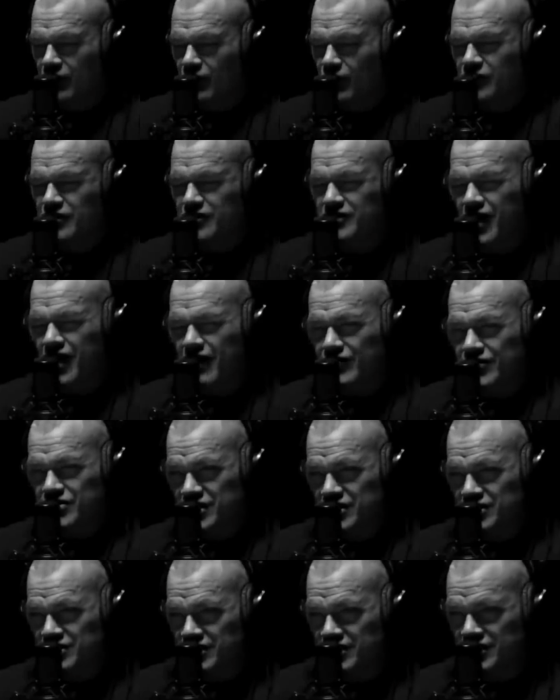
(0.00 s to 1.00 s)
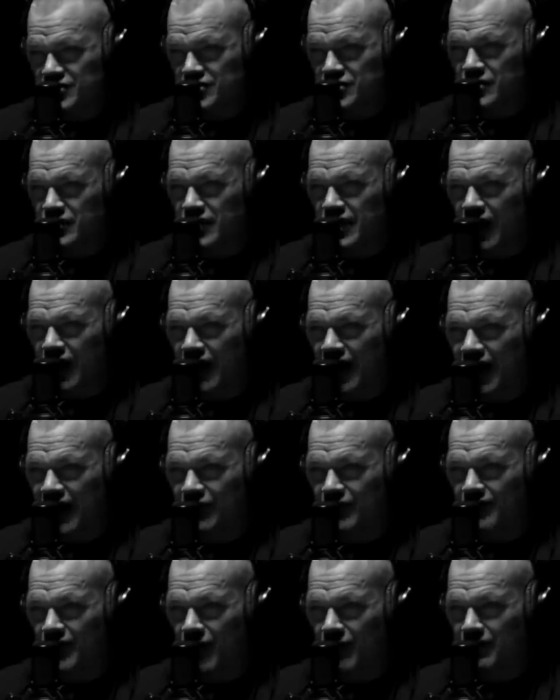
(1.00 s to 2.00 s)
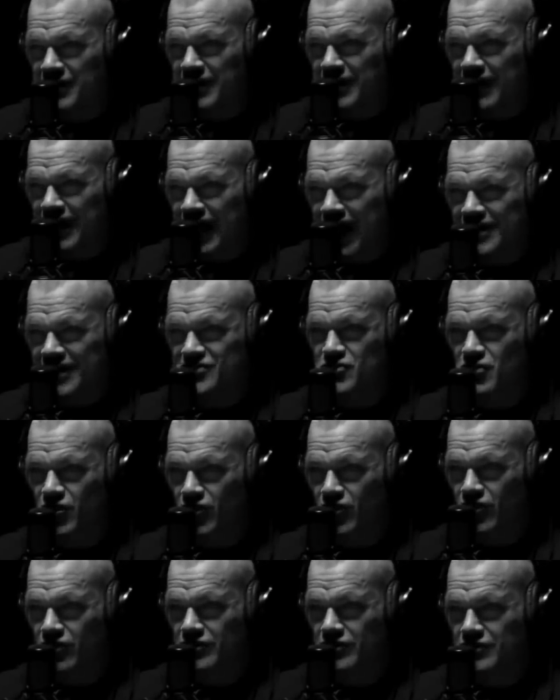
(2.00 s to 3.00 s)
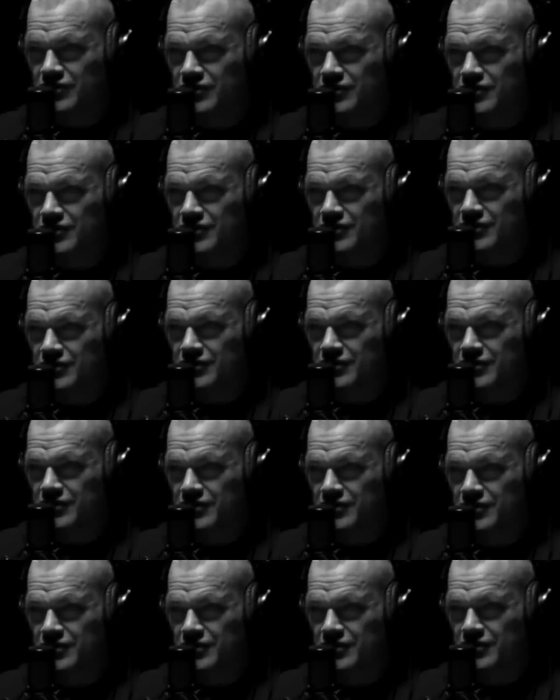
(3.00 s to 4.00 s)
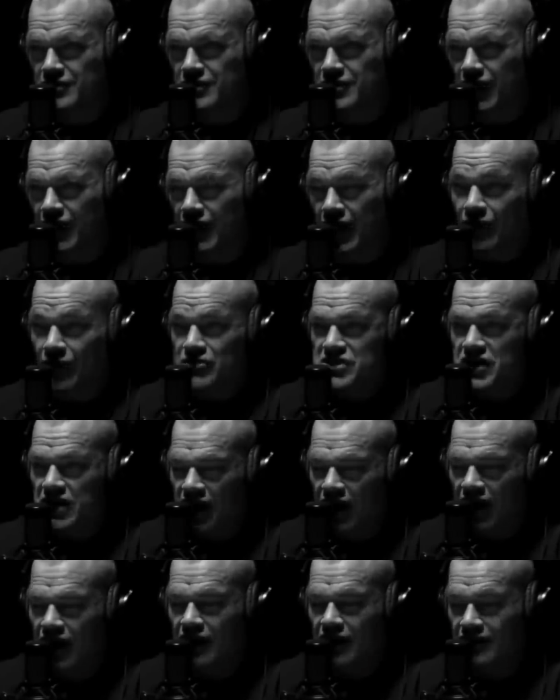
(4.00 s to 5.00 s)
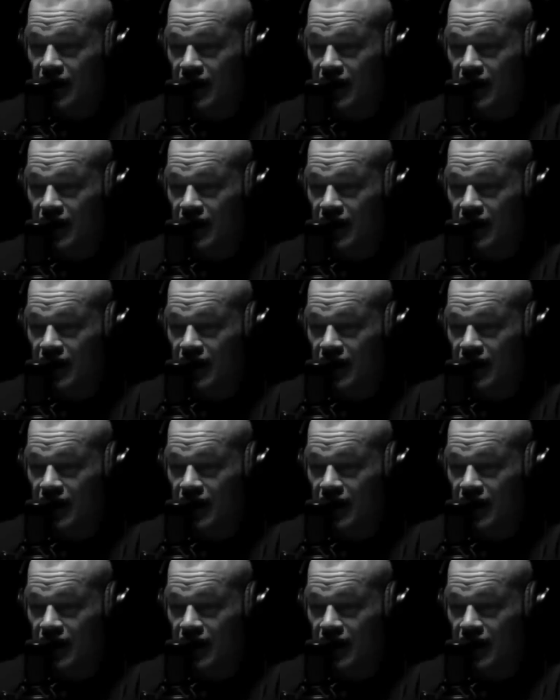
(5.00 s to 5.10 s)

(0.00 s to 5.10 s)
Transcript: what conversation did you and I have about being an asshole? I, I was like, hey,